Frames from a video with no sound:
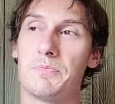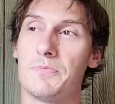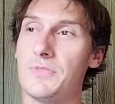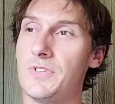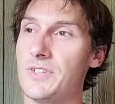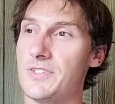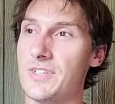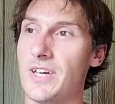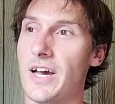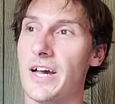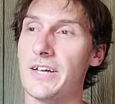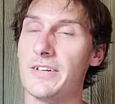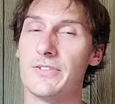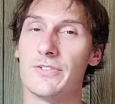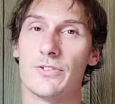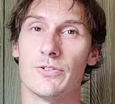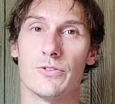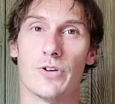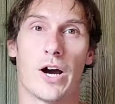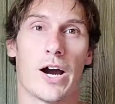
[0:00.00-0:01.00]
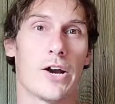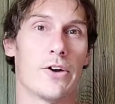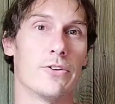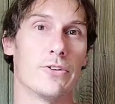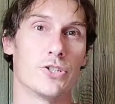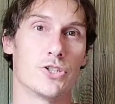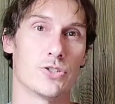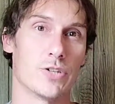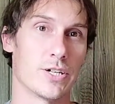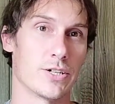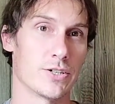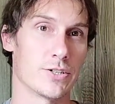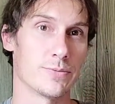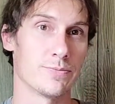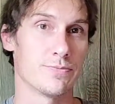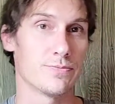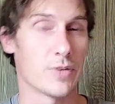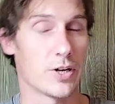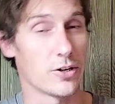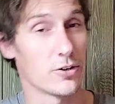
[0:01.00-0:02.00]
decide to hire a trainer,
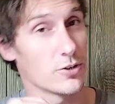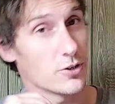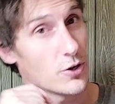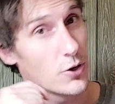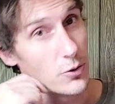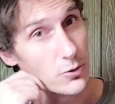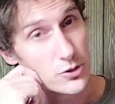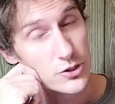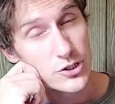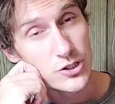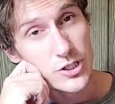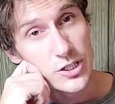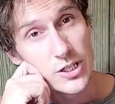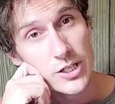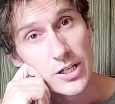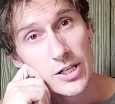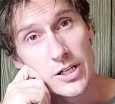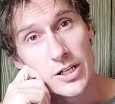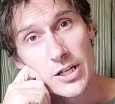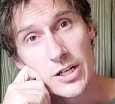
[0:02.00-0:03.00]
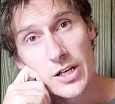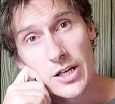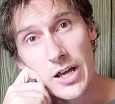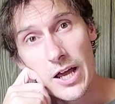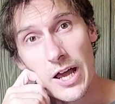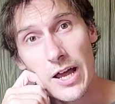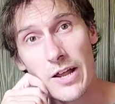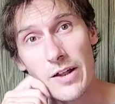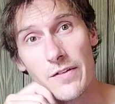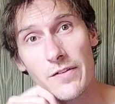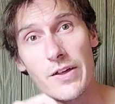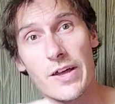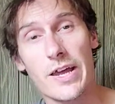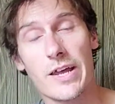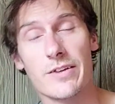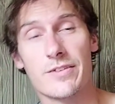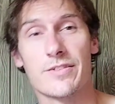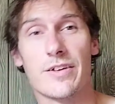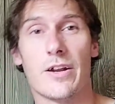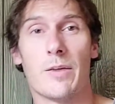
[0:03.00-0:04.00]
hire a coach, and
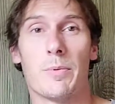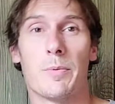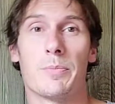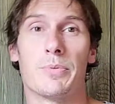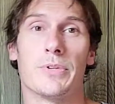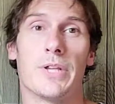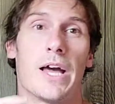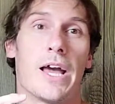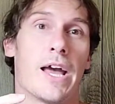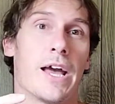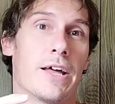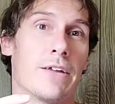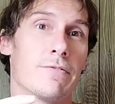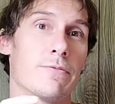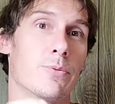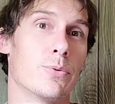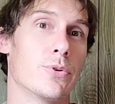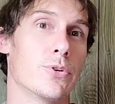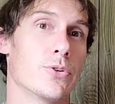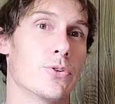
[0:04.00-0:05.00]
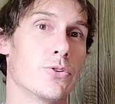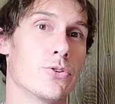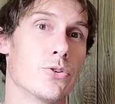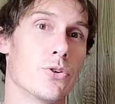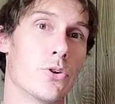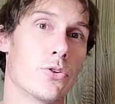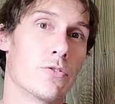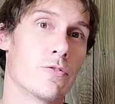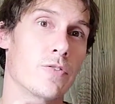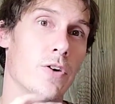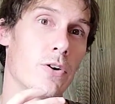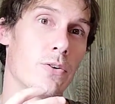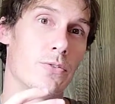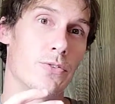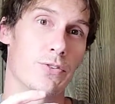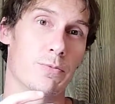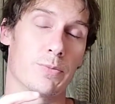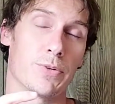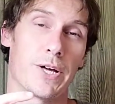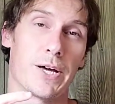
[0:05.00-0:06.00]
they set up a plan for you, you go to follow
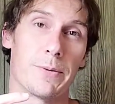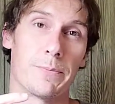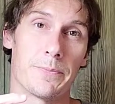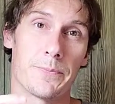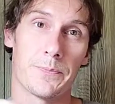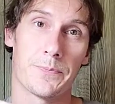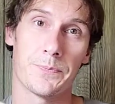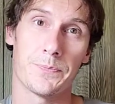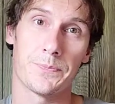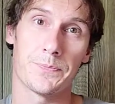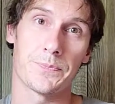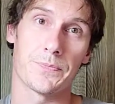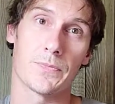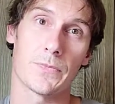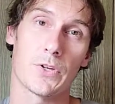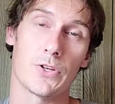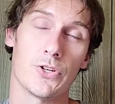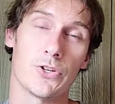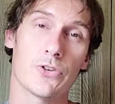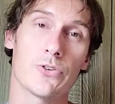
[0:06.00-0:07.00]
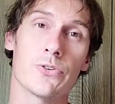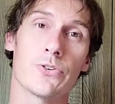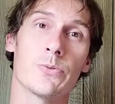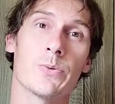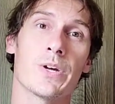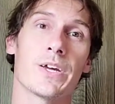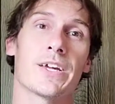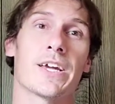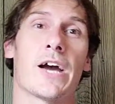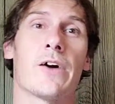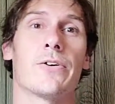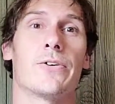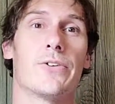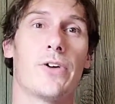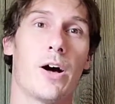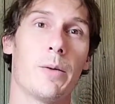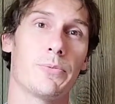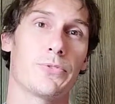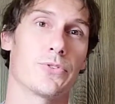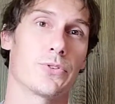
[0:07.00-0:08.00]
this plan, you're going to encounter
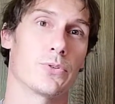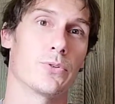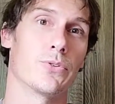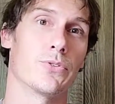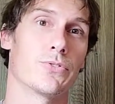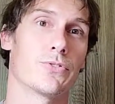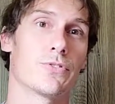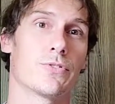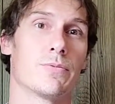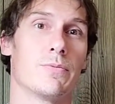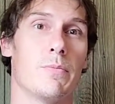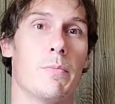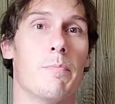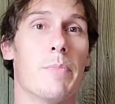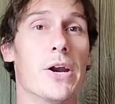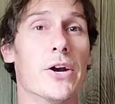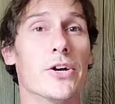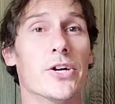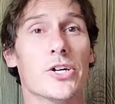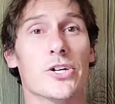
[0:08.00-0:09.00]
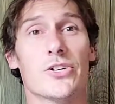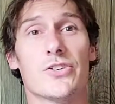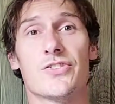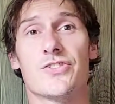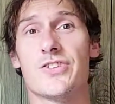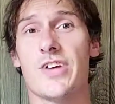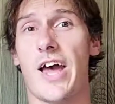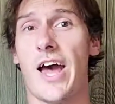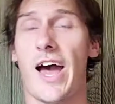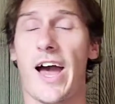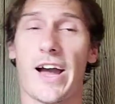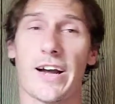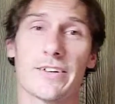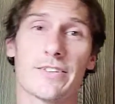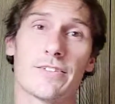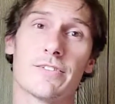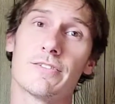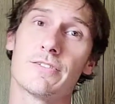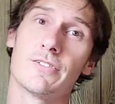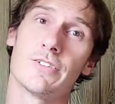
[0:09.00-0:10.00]
obstacles, barriers to
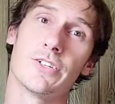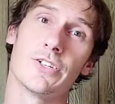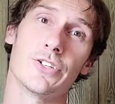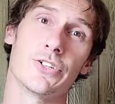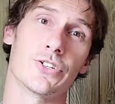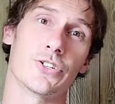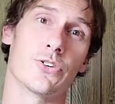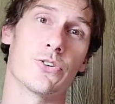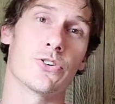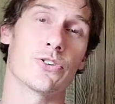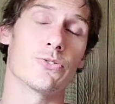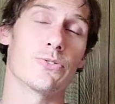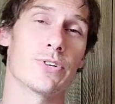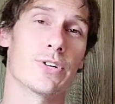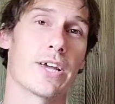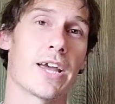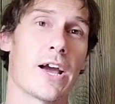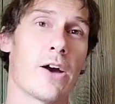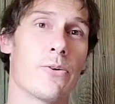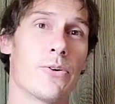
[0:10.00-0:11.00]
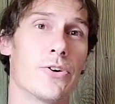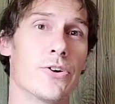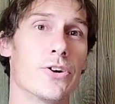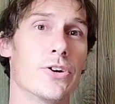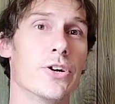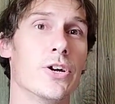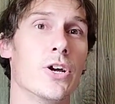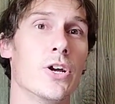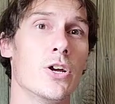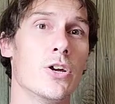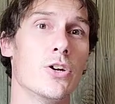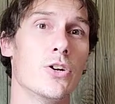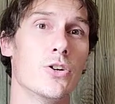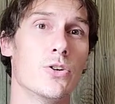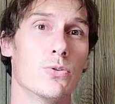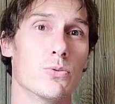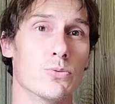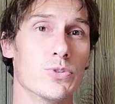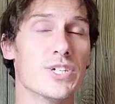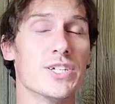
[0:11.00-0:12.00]
act. You're going to encounter
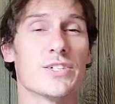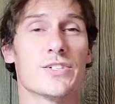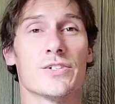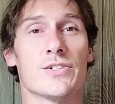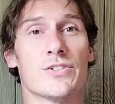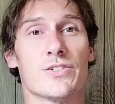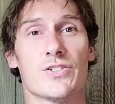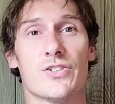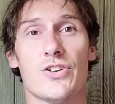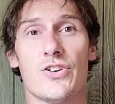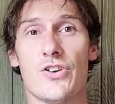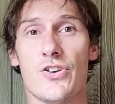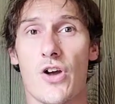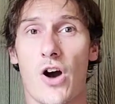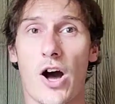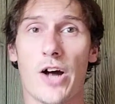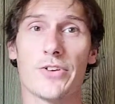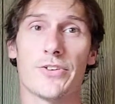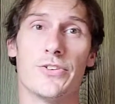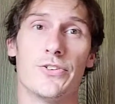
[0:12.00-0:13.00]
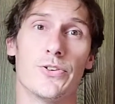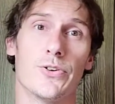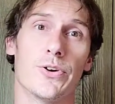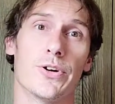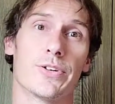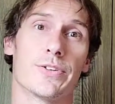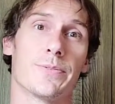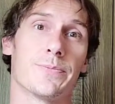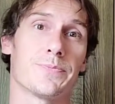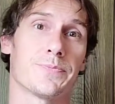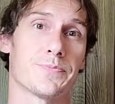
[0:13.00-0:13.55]
reasons not to do it.